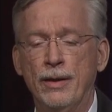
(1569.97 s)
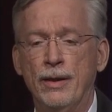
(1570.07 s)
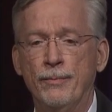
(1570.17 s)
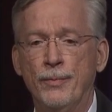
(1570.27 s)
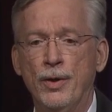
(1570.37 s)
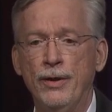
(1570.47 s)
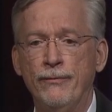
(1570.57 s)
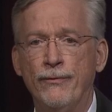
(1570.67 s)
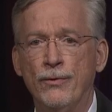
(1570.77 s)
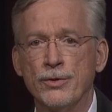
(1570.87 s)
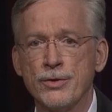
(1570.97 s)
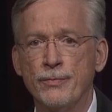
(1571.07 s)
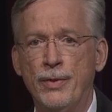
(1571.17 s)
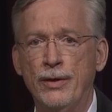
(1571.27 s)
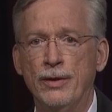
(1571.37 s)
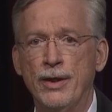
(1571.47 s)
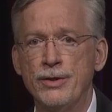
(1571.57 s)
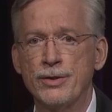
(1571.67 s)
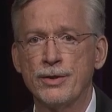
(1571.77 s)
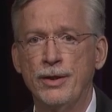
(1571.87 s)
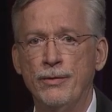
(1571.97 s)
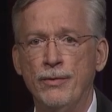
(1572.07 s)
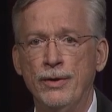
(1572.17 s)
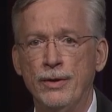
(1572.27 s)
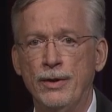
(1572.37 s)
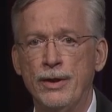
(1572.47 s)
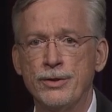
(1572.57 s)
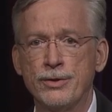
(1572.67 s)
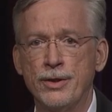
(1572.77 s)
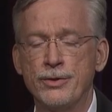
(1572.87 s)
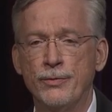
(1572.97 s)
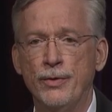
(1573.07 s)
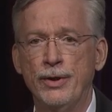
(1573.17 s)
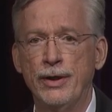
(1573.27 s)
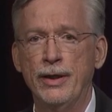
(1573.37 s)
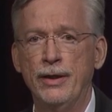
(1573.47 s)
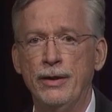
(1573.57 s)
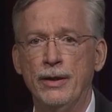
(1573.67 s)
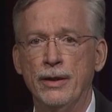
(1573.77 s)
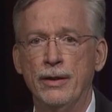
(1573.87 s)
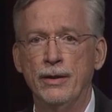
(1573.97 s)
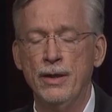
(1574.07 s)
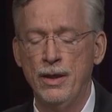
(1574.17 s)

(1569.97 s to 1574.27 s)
uh, put in force by the legislature when the legislature when they get it uh,